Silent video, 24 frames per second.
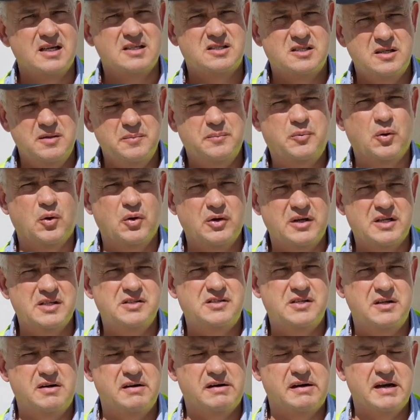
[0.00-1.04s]
That's an important
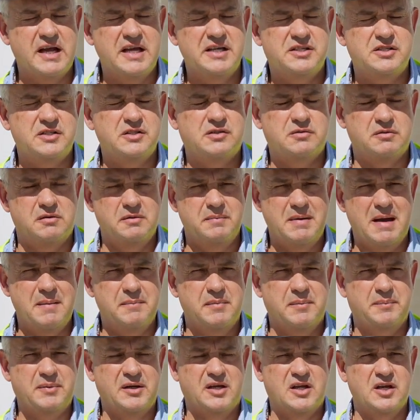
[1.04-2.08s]
consideration to
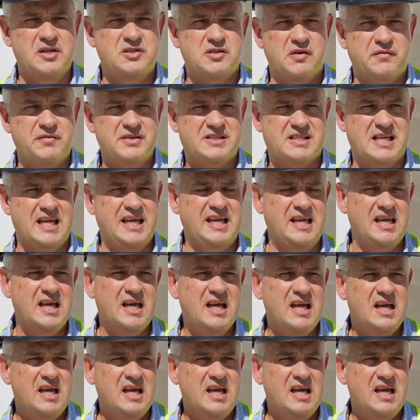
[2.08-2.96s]
remember, because obviously